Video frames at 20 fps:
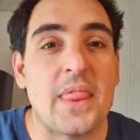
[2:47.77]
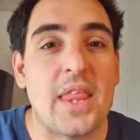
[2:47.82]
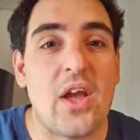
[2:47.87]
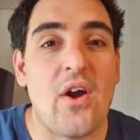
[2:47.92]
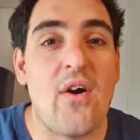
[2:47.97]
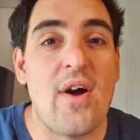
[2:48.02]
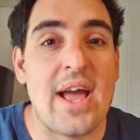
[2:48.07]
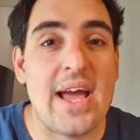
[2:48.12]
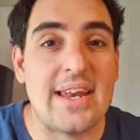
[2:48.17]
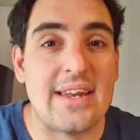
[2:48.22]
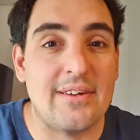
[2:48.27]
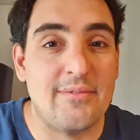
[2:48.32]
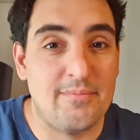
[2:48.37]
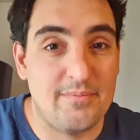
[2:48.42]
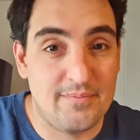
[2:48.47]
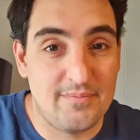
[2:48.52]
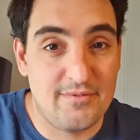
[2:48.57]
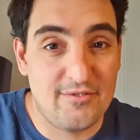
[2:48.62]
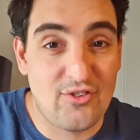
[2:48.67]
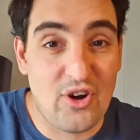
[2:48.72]
I had a
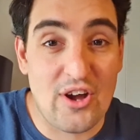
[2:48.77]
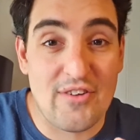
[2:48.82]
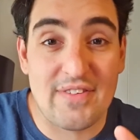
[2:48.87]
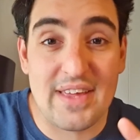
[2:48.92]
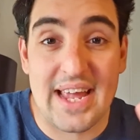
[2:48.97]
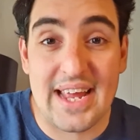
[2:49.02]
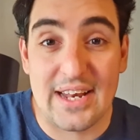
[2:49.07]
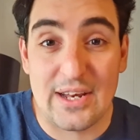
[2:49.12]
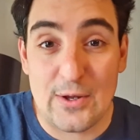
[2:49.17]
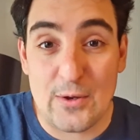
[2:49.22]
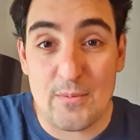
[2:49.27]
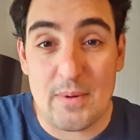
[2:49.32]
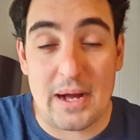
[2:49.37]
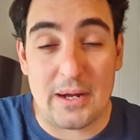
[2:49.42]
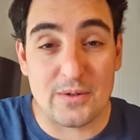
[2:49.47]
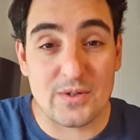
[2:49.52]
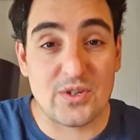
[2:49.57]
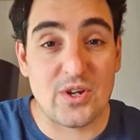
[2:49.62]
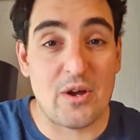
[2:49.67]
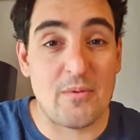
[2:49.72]
5K loop
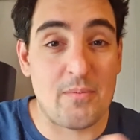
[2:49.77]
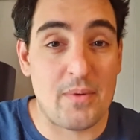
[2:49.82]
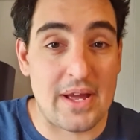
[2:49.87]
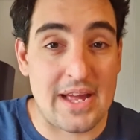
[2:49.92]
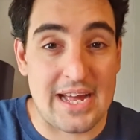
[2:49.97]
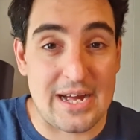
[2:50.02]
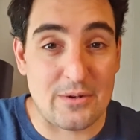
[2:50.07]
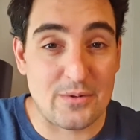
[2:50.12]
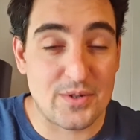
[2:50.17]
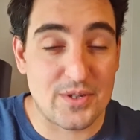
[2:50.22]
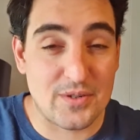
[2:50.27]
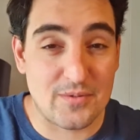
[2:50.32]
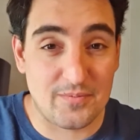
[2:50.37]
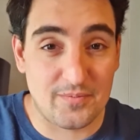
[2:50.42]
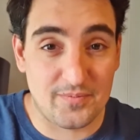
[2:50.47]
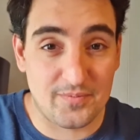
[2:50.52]
outside my house,